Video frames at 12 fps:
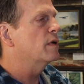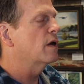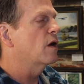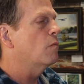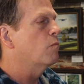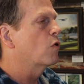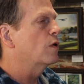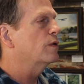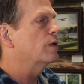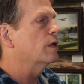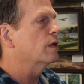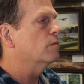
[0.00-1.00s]
be all
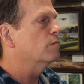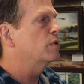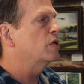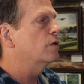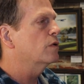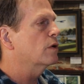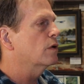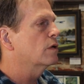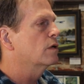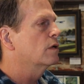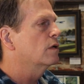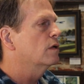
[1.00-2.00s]
brilliant and pure